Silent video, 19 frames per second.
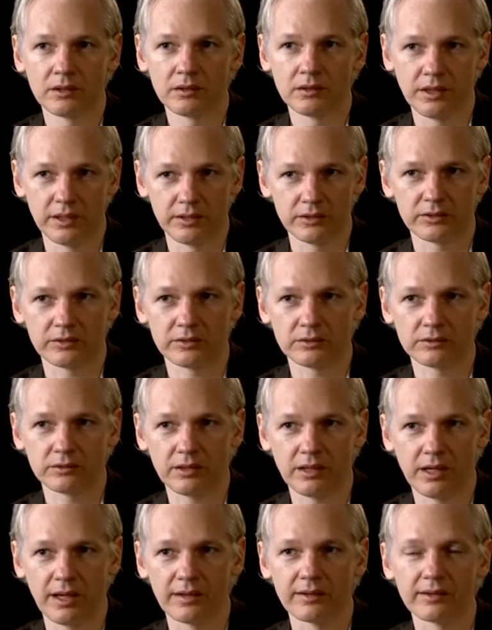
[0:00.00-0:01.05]
Yes,
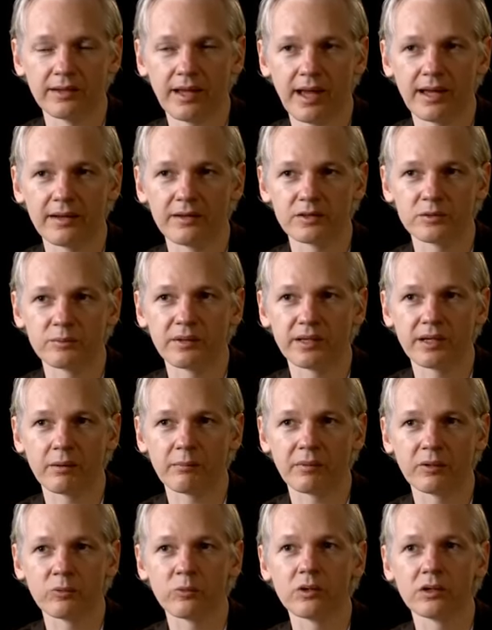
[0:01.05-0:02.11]
and it's
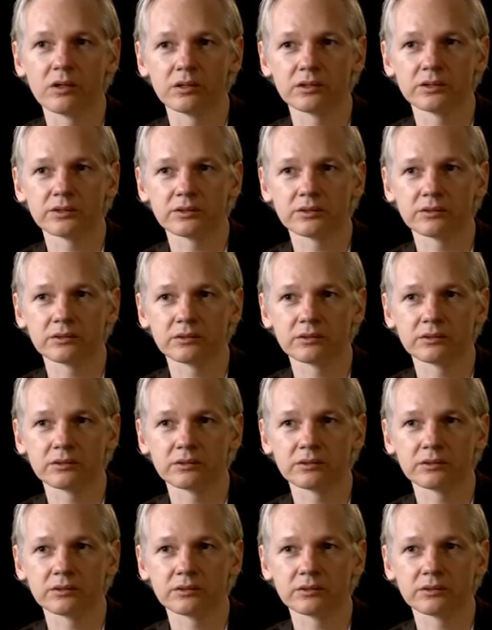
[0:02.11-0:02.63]
becoming worse.